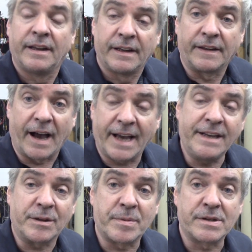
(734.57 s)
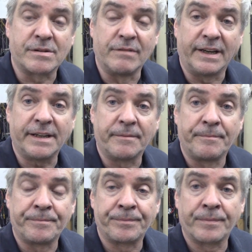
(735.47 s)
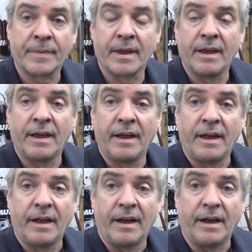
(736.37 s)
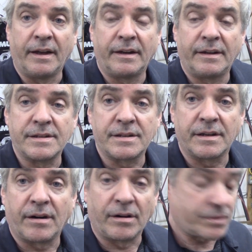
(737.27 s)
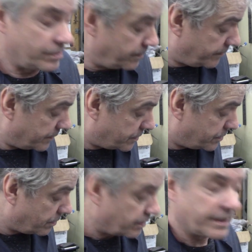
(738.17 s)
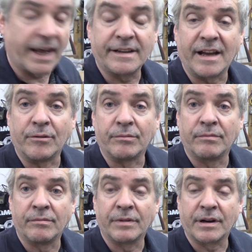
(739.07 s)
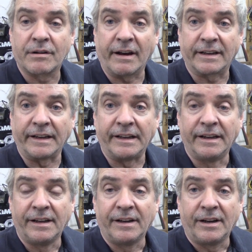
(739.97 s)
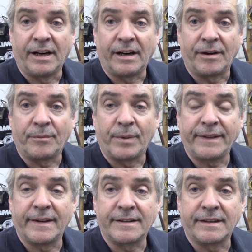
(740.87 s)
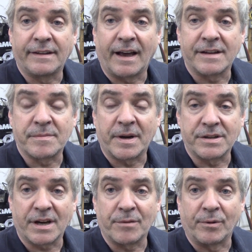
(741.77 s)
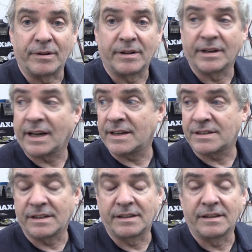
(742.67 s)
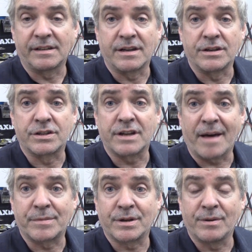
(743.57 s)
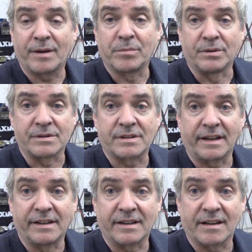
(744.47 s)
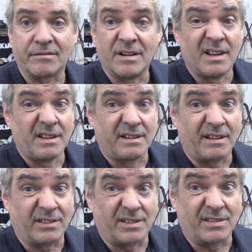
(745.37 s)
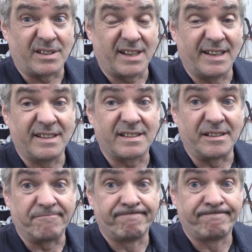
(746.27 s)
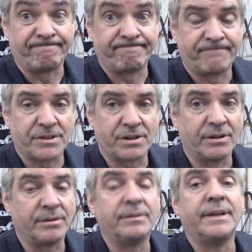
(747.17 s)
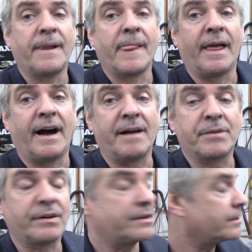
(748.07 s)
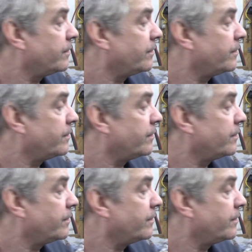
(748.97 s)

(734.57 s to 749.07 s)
height of the piston right. And also we've got to torque the head down correctly. When they did that Azerbaijan one, the guy said they'd snap two head bolts, tighten it down. Not a good sign, is it? So I'm going to do